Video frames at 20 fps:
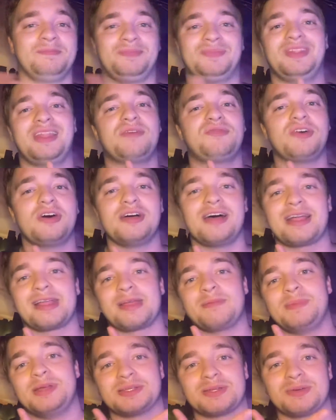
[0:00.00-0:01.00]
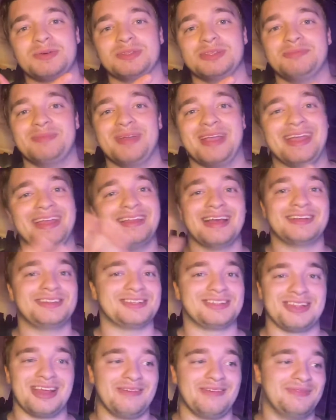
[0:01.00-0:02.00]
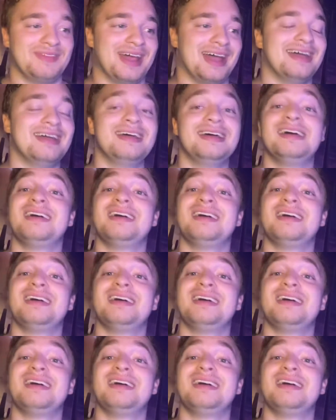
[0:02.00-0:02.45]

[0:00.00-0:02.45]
that felt like a musical to me, and I just love that.